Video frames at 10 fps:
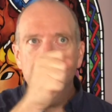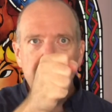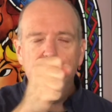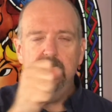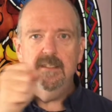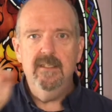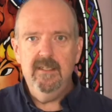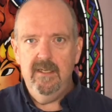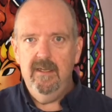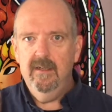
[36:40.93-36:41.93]
Let's
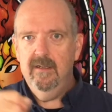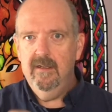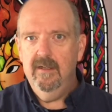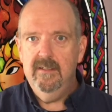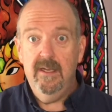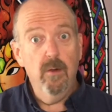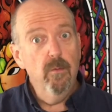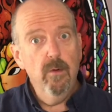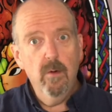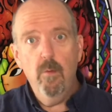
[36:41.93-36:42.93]
see.
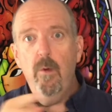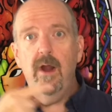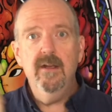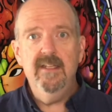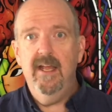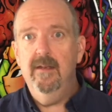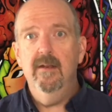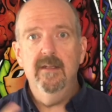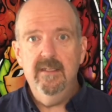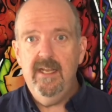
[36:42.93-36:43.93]
Where does that
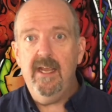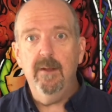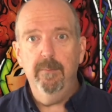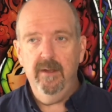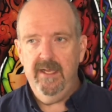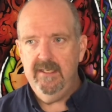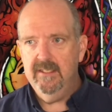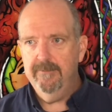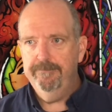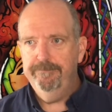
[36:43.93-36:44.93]
take
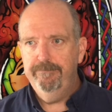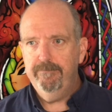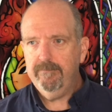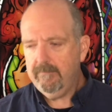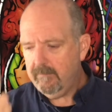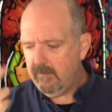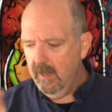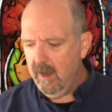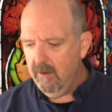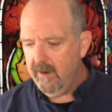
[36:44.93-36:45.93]
place?
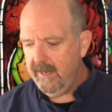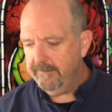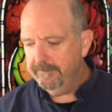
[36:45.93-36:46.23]
All right.